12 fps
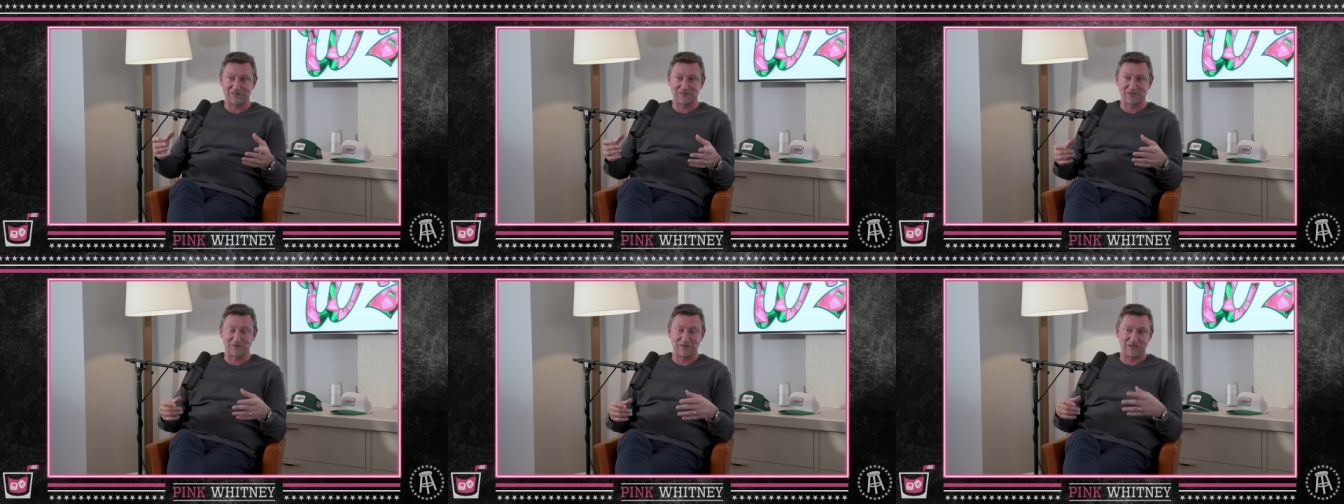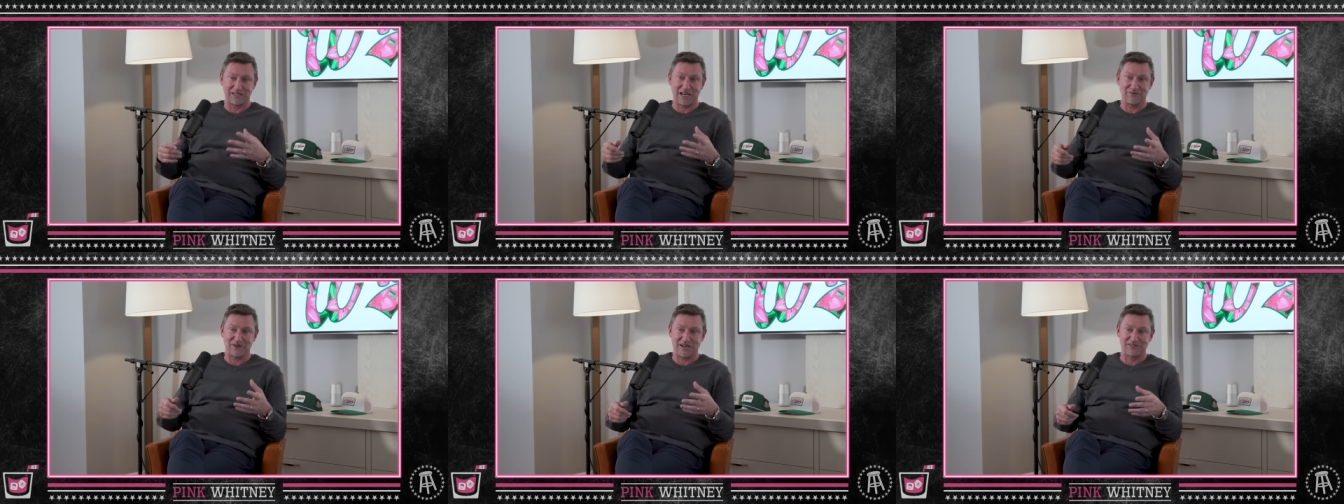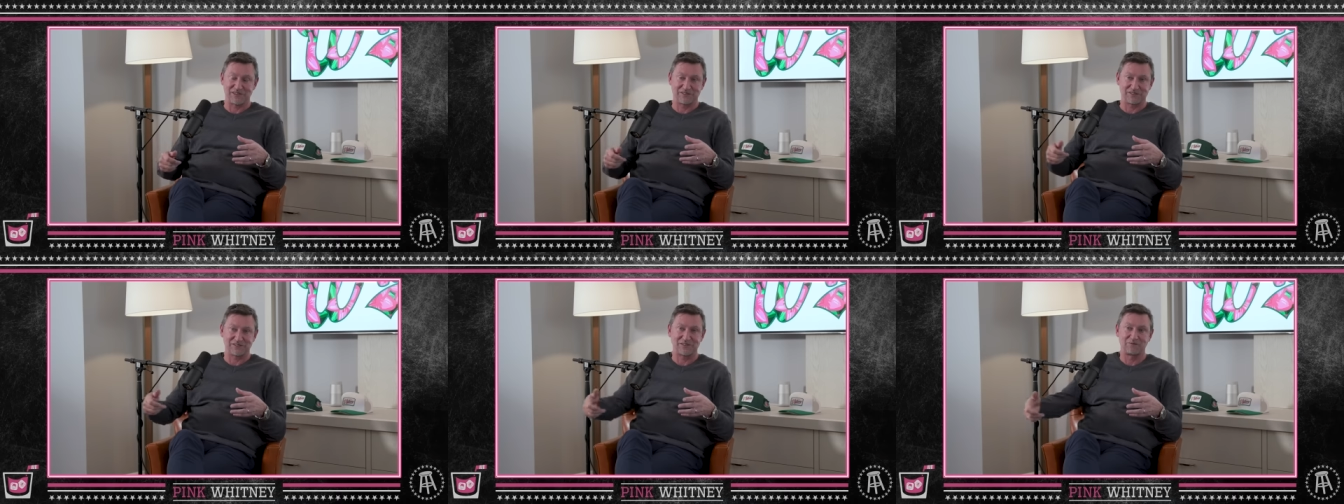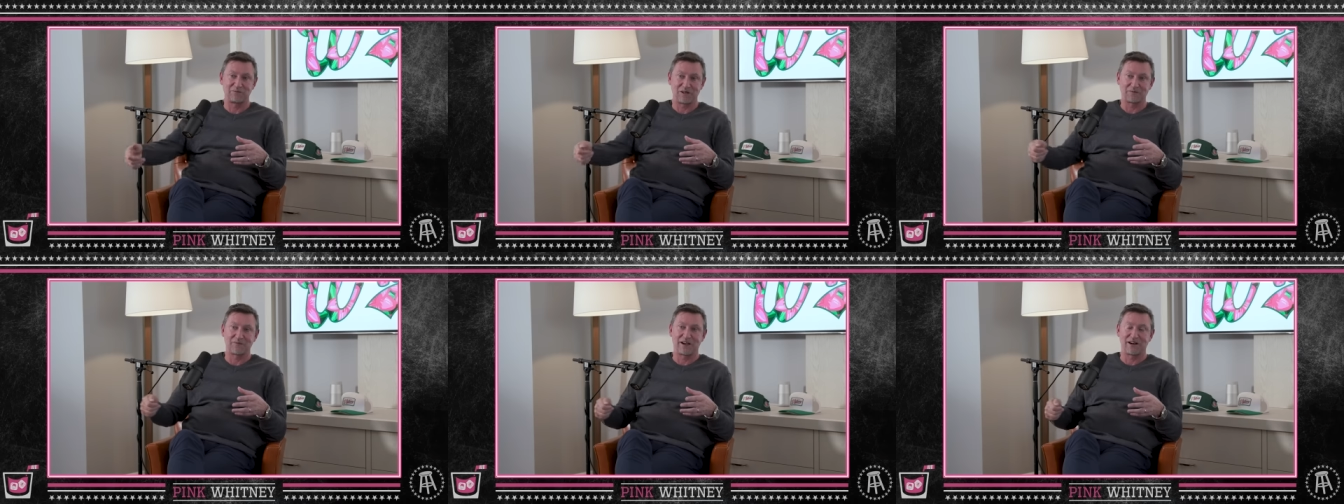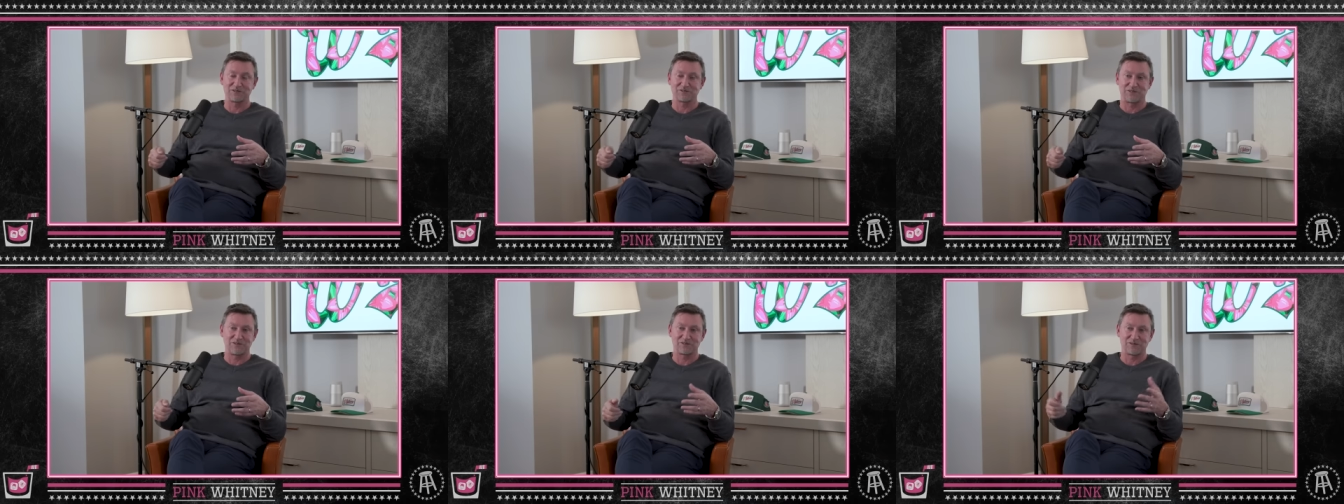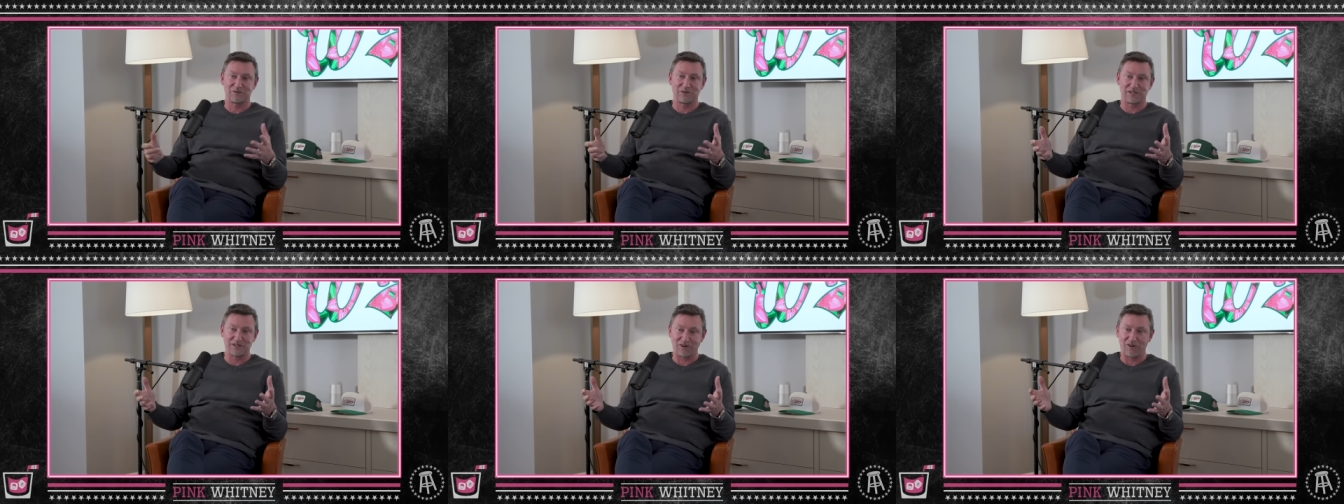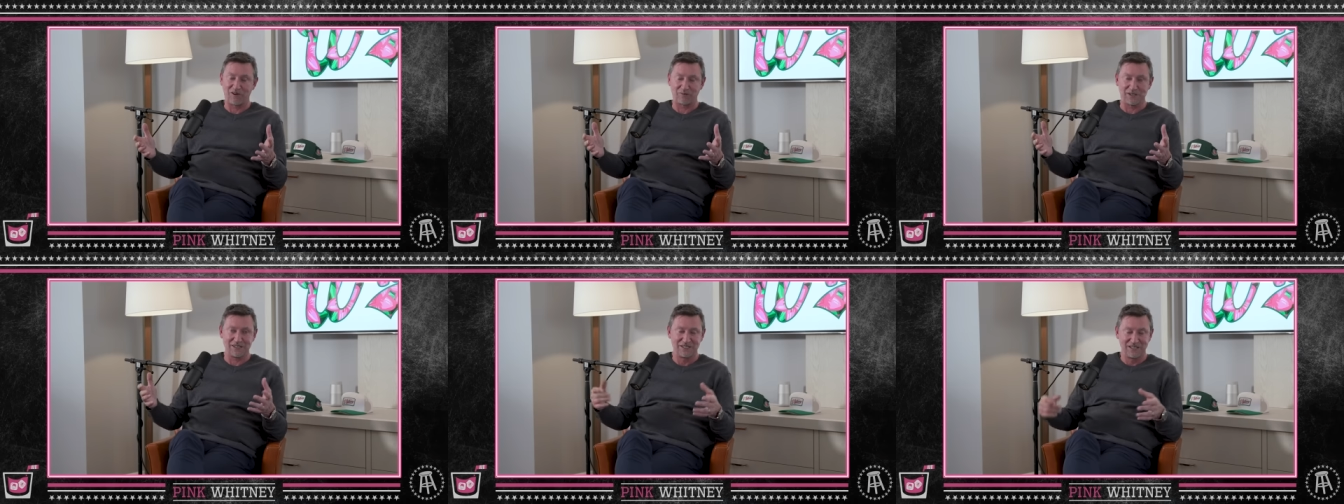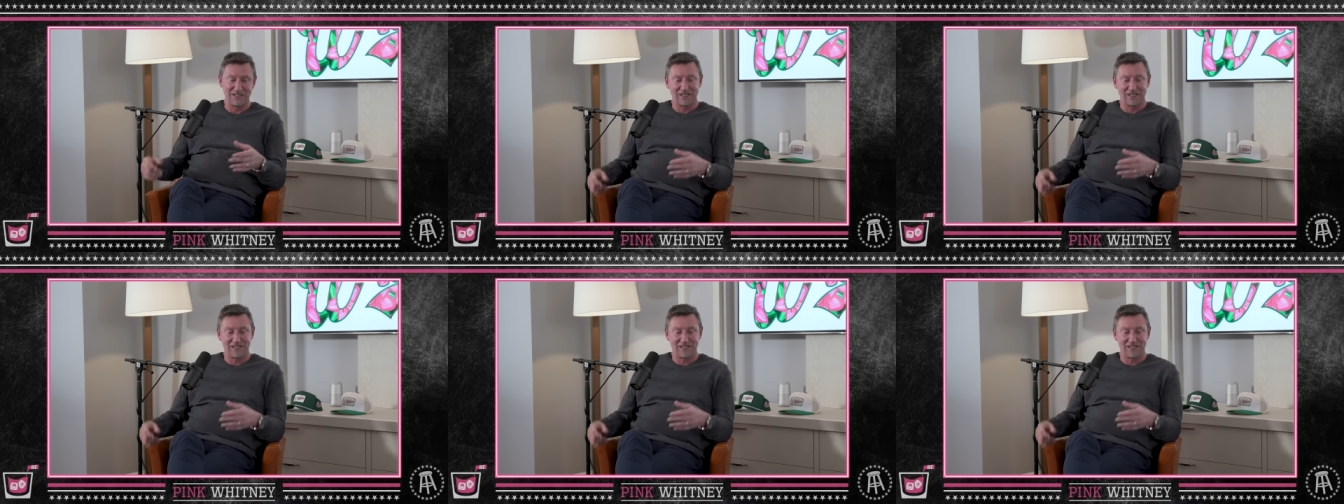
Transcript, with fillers: And so on game days, I just unplugged my house phone. Nobody could call me.